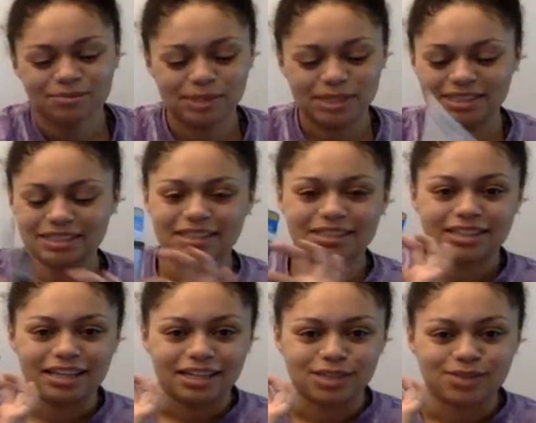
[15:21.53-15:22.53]
Basically, it's
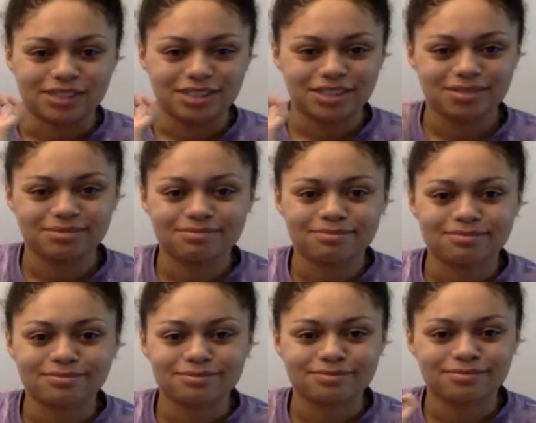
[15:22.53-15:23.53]
a light switch.
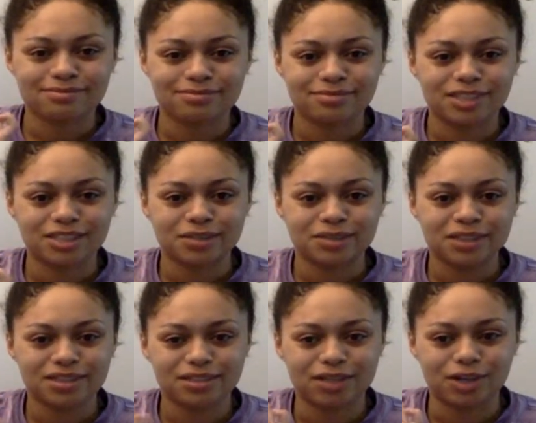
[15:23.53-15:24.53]
Does it
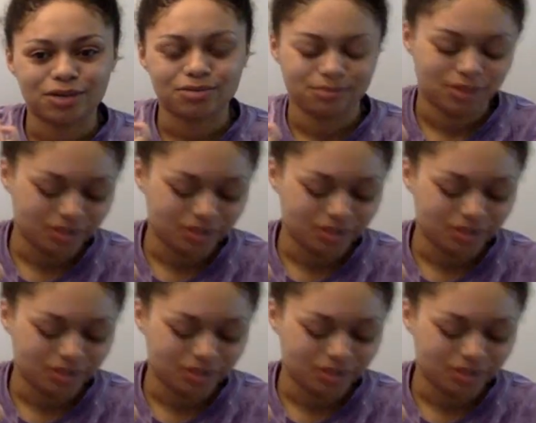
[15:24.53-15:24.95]
work? No.